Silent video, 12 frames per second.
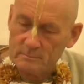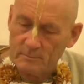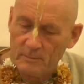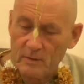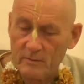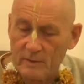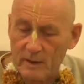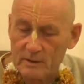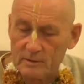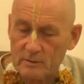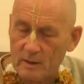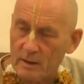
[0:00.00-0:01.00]
The
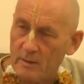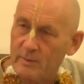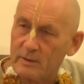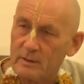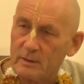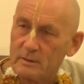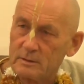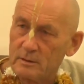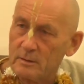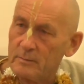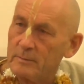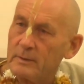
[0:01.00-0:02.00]
Vedas are unlimited,
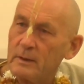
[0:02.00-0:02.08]
so